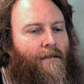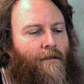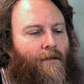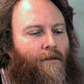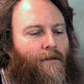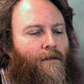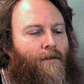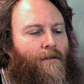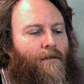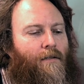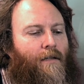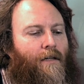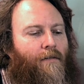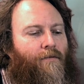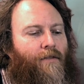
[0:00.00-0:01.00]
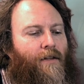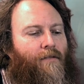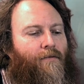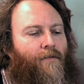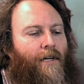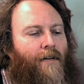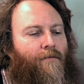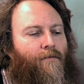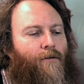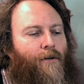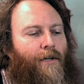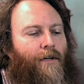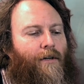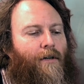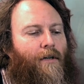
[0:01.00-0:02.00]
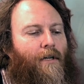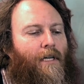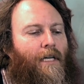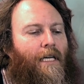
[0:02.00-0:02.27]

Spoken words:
you'll use the 5th fret for your